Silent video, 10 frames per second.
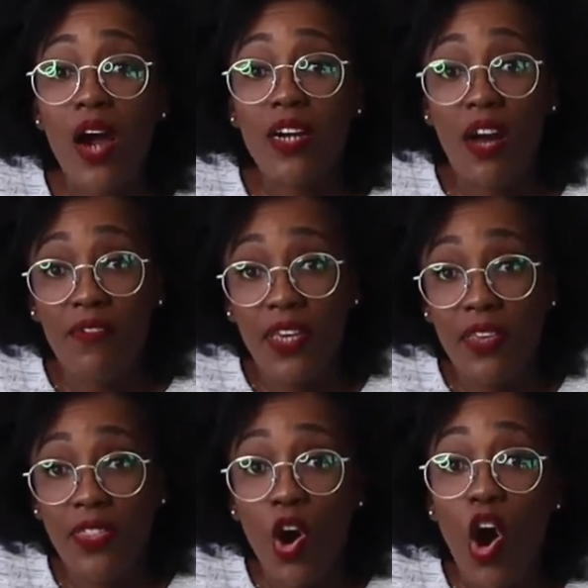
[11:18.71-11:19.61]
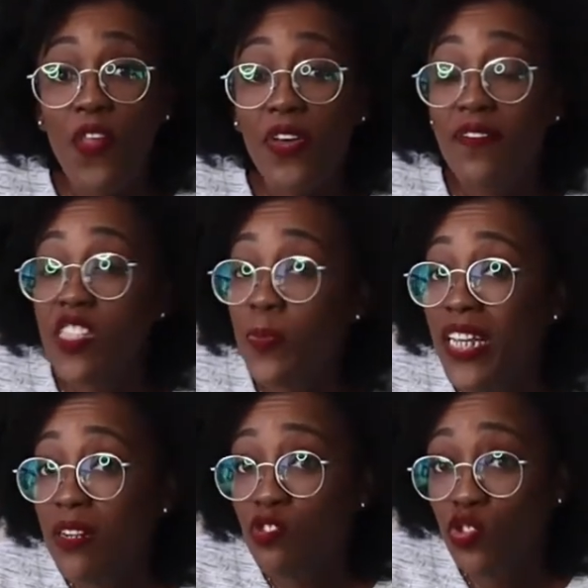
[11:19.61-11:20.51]
Covey, the author of Speed
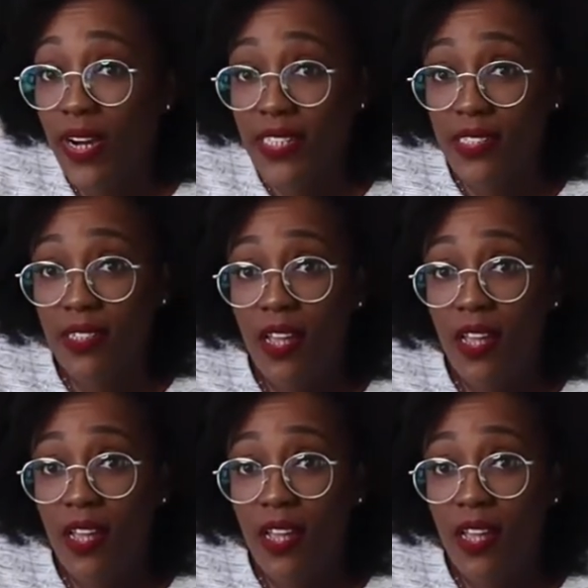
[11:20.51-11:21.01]
of Trust,